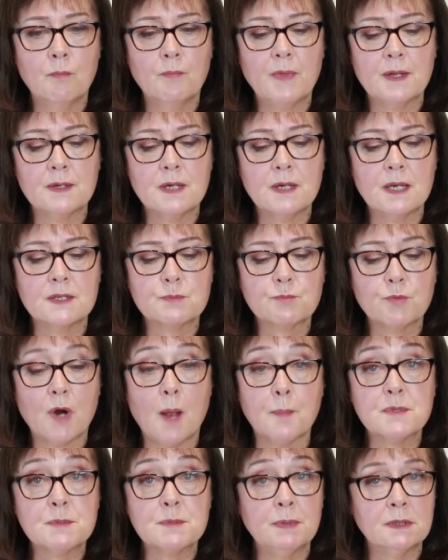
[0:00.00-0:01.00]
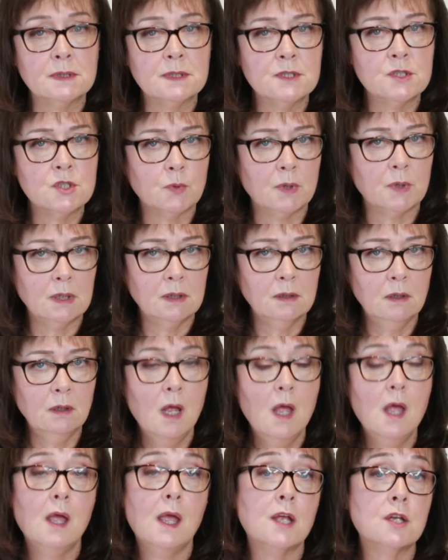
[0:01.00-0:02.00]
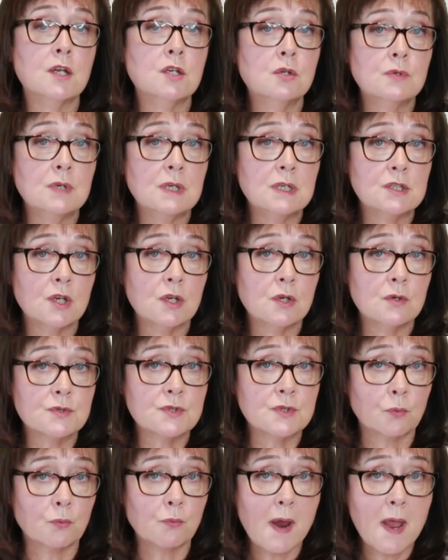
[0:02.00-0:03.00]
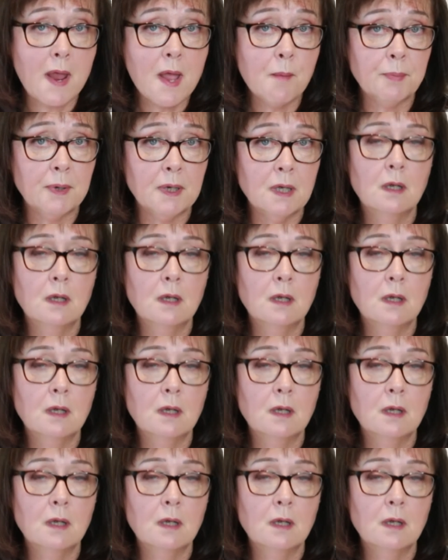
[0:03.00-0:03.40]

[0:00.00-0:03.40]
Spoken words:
that is perhaps built into a hill and you need to use a ramp,